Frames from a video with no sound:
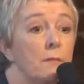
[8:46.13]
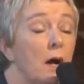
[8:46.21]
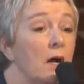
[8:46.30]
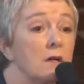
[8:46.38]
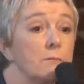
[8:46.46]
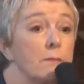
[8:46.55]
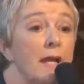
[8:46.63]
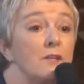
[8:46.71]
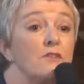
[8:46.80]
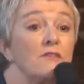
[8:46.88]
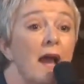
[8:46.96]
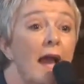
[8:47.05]

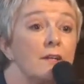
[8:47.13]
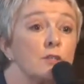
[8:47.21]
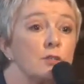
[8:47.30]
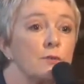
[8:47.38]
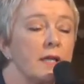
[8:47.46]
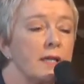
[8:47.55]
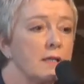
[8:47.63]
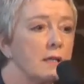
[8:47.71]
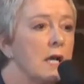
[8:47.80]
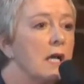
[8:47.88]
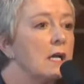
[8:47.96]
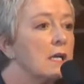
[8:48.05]
manufacturing,
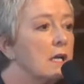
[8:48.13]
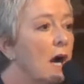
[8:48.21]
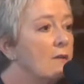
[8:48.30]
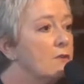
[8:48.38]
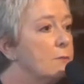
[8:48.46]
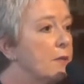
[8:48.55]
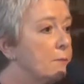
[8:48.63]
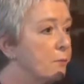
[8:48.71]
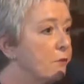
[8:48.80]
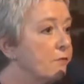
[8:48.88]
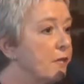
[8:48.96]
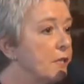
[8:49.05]
government
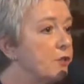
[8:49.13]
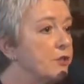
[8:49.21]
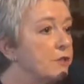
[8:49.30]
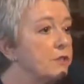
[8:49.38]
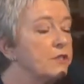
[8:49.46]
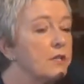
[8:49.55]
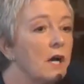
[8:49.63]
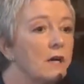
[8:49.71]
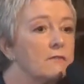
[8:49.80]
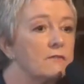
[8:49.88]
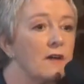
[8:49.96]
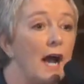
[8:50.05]
provisions
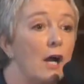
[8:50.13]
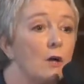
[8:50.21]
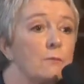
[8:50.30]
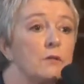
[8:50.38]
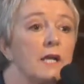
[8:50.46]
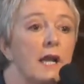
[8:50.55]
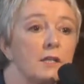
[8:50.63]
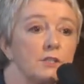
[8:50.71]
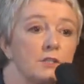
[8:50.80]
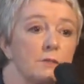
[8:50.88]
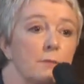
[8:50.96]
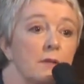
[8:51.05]
of fire
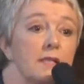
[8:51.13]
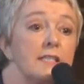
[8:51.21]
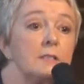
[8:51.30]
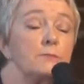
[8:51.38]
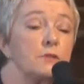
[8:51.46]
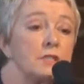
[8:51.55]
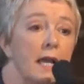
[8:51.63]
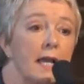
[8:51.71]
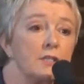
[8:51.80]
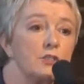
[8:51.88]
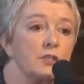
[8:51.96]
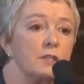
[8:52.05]
protection, police
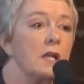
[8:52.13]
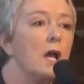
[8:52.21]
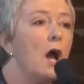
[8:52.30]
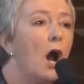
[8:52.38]
protection,